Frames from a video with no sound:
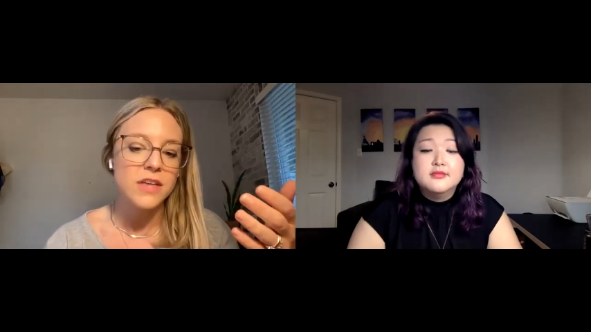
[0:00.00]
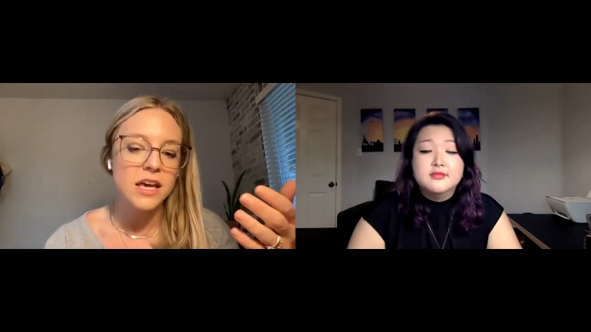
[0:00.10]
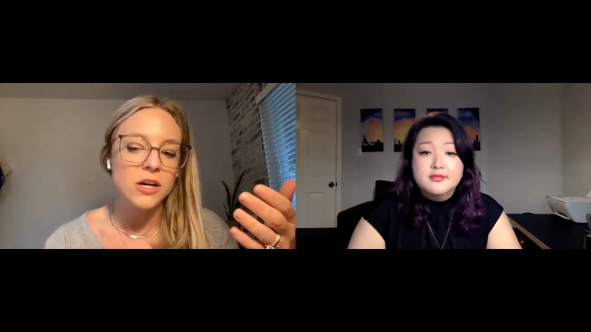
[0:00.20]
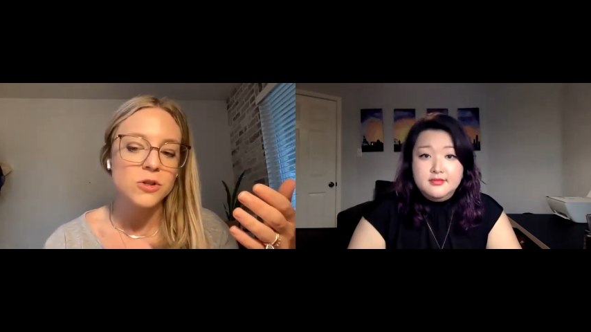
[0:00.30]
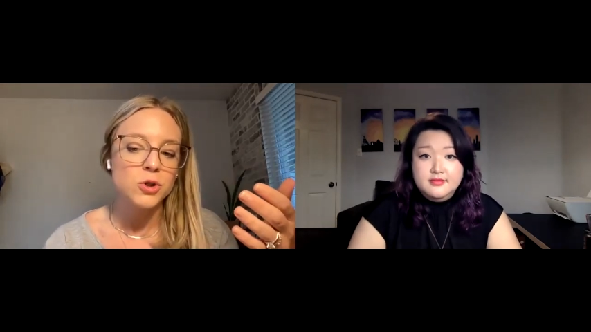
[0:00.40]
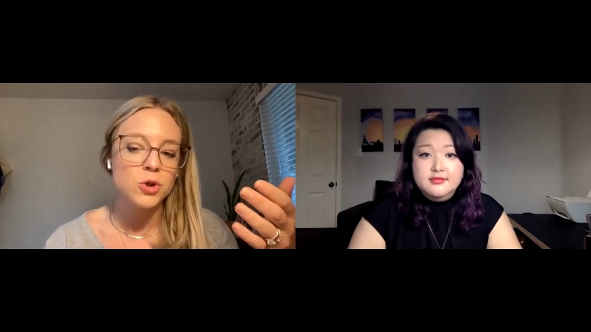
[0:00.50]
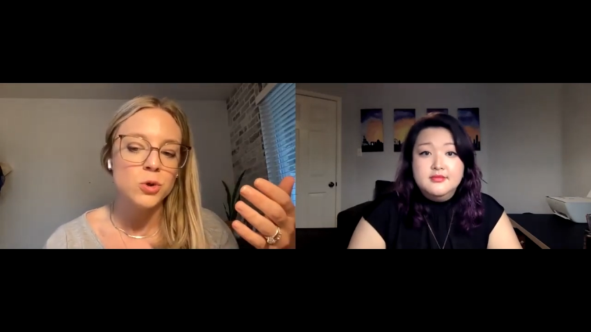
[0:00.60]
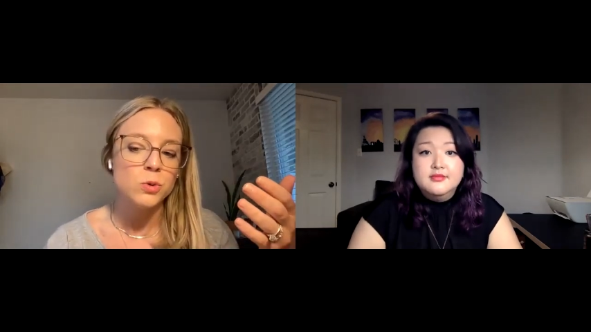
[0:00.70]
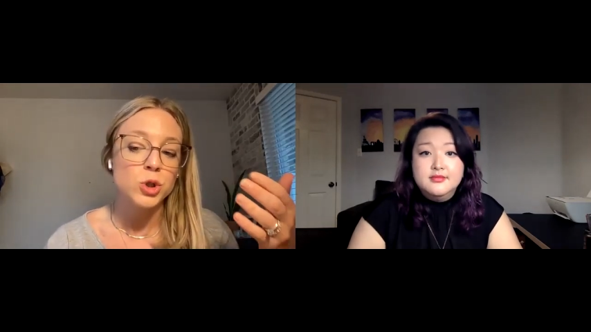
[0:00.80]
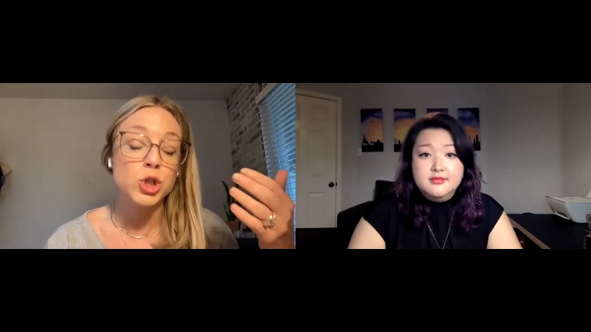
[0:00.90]
Speaker 1: thing
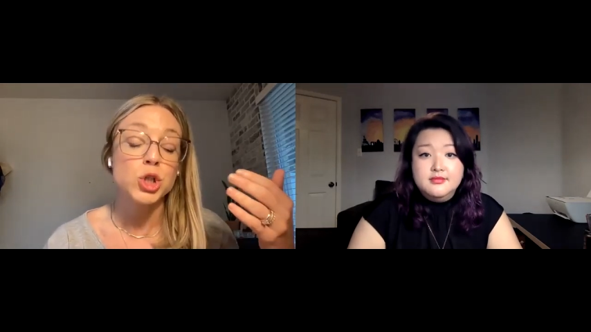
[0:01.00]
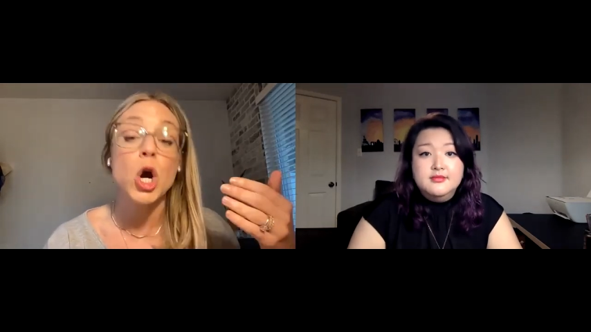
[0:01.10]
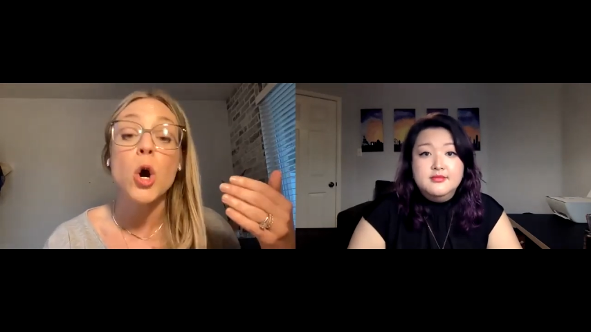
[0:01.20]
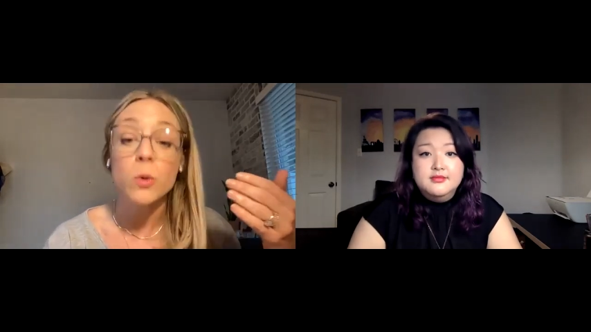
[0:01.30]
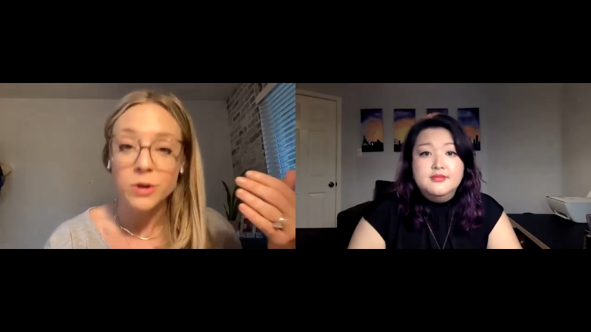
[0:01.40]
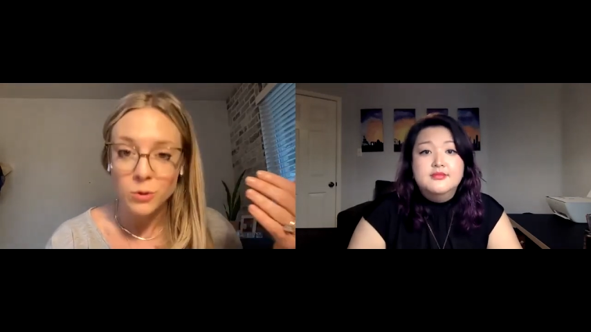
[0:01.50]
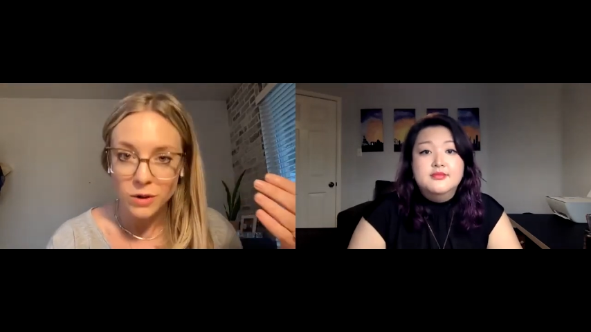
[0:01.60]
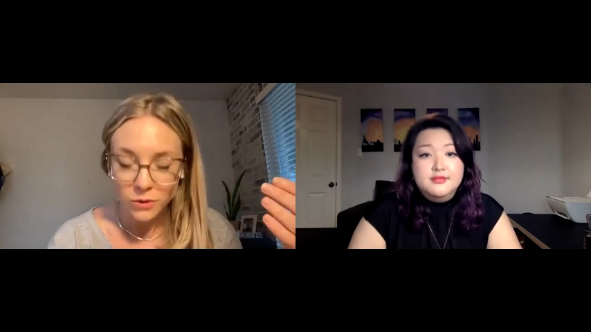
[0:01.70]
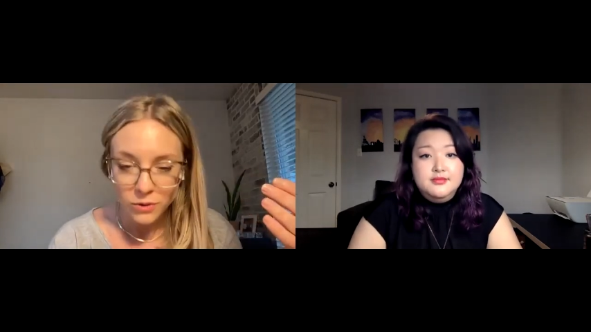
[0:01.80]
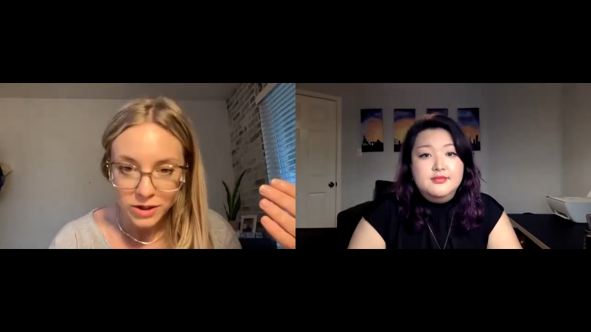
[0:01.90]
to show
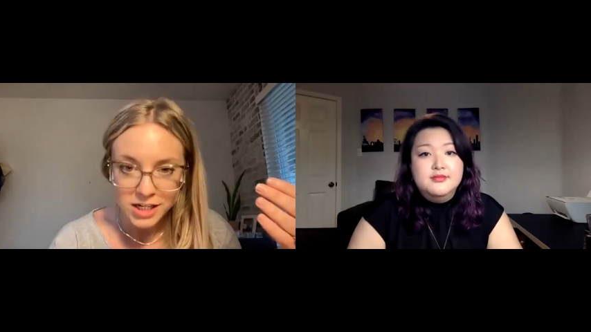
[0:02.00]
you are